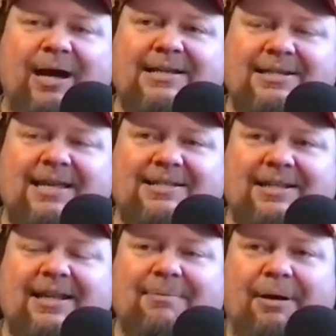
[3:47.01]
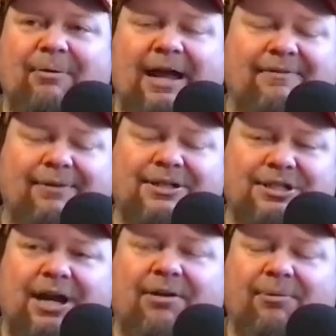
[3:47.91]
I'd tested it in my rifle. It
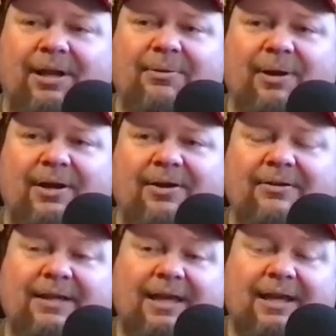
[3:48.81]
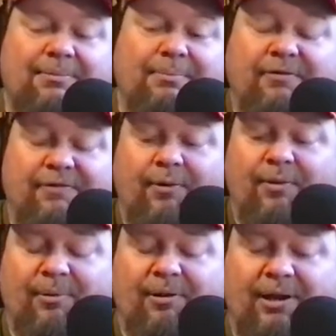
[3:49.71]
shot really well and it
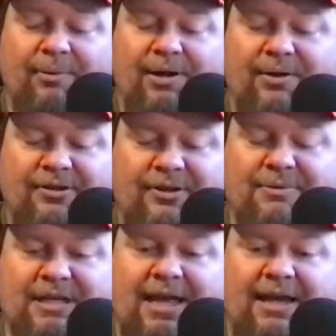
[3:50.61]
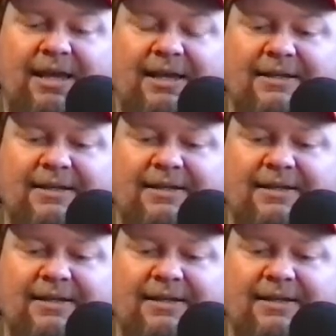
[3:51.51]
performed really well. So it was kind of neat.